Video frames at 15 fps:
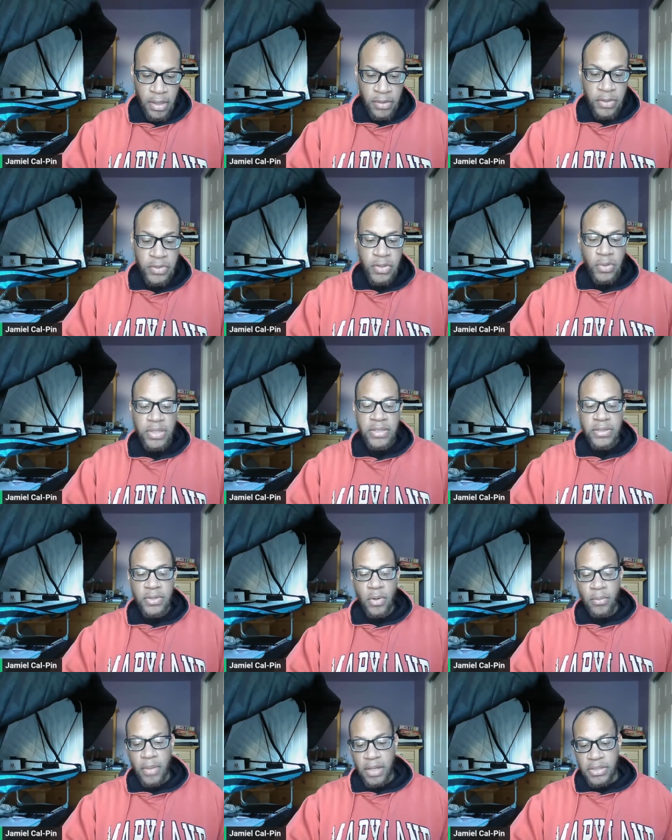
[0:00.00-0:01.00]
There's only
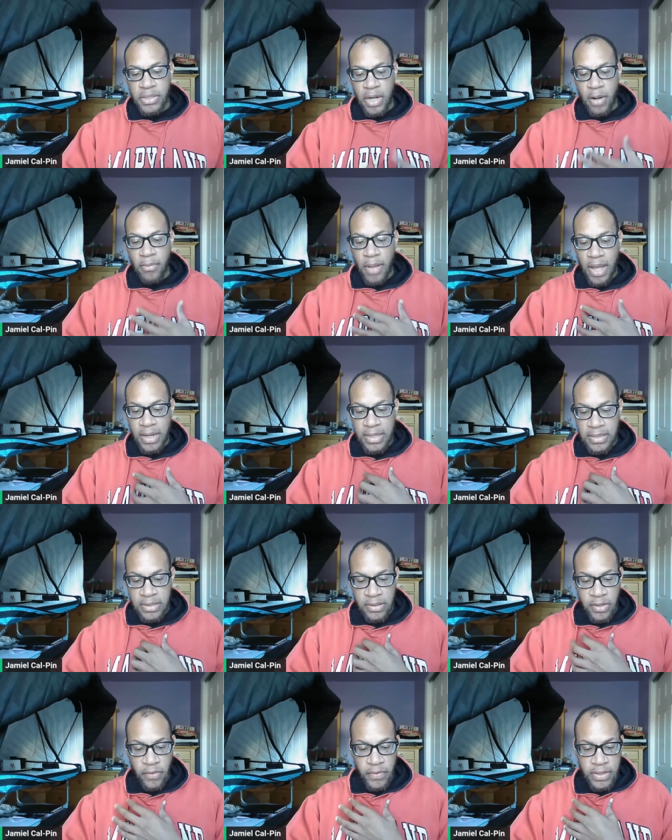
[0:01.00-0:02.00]
so much our bodies
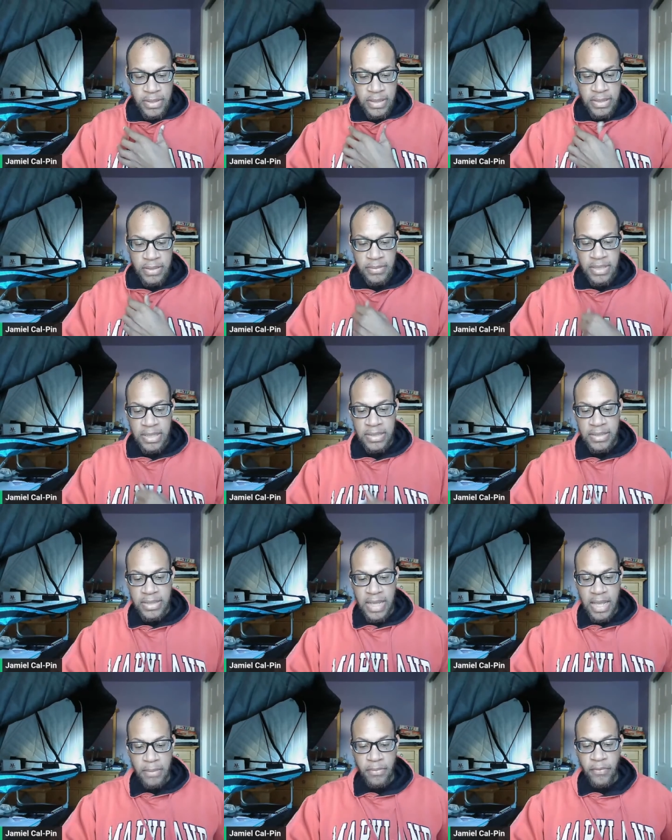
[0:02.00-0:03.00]
and nervous systems can
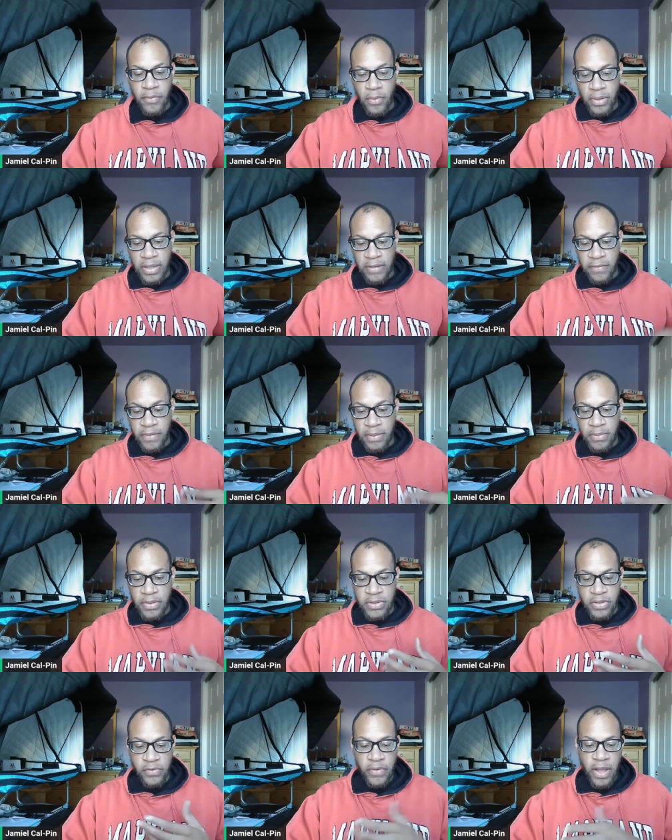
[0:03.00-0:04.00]
stand before they flip the
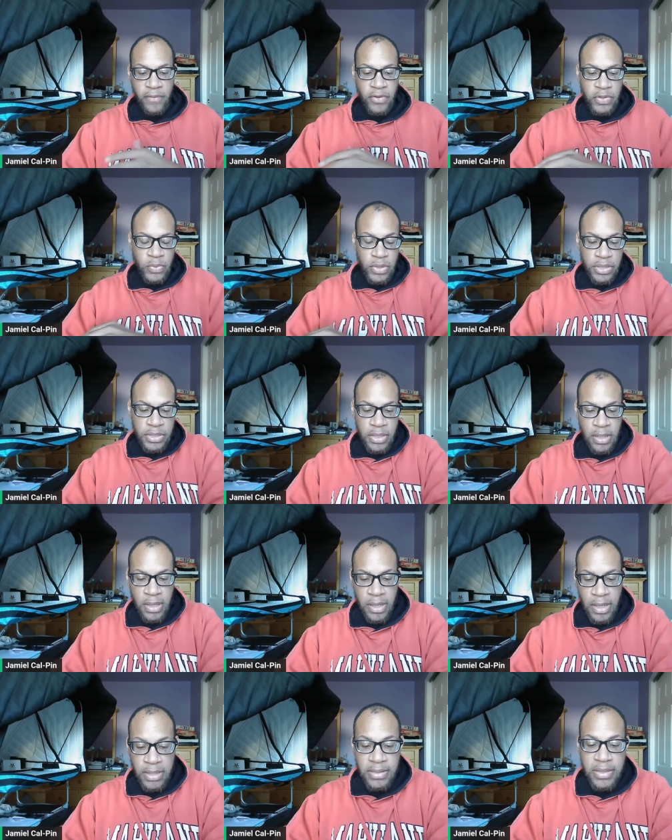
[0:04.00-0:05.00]
survival switch
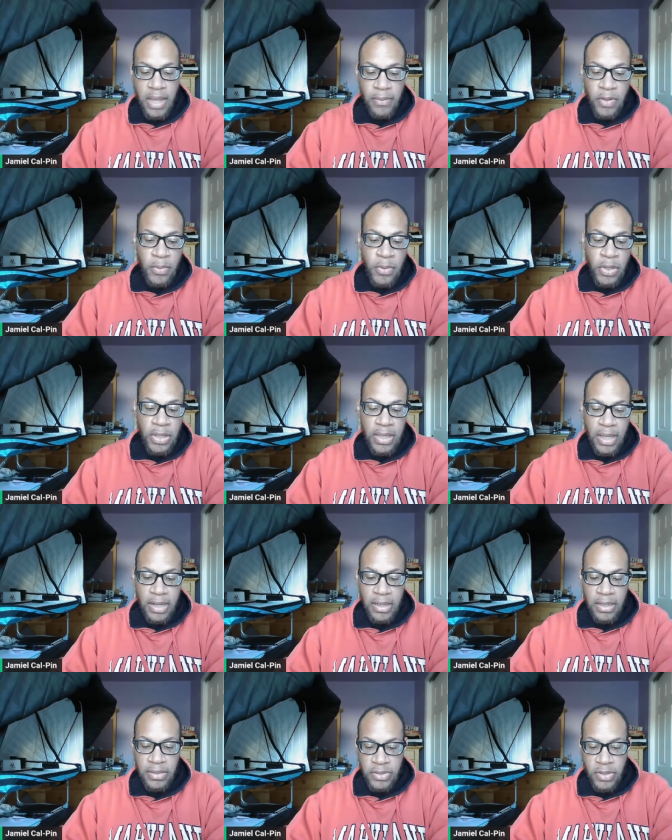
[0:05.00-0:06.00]
and stop
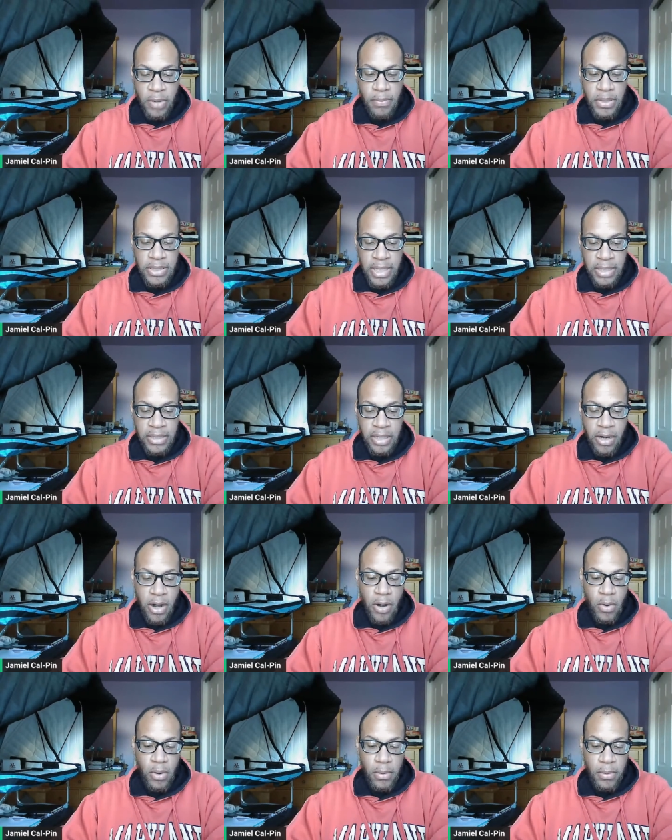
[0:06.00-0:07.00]
communicating and start protecting
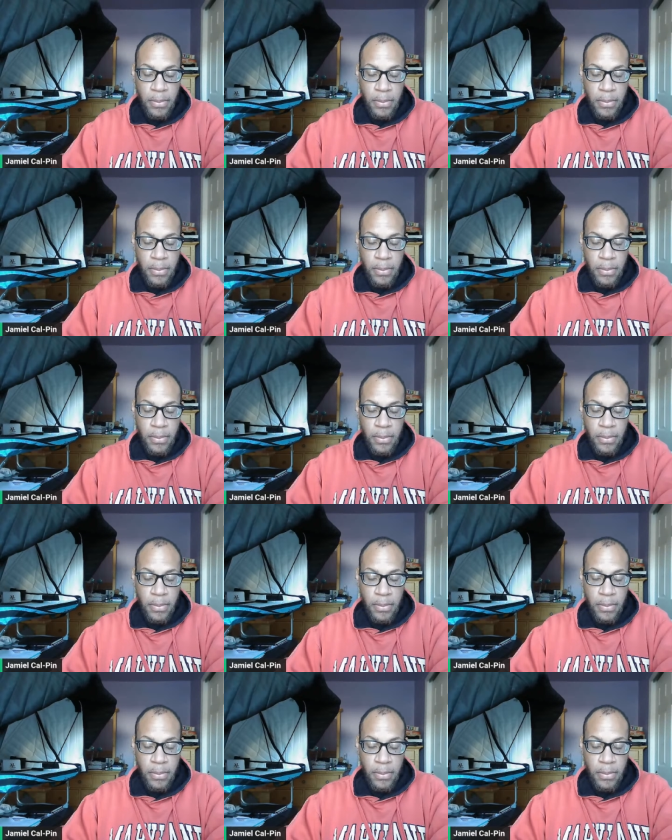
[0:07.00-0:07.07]
or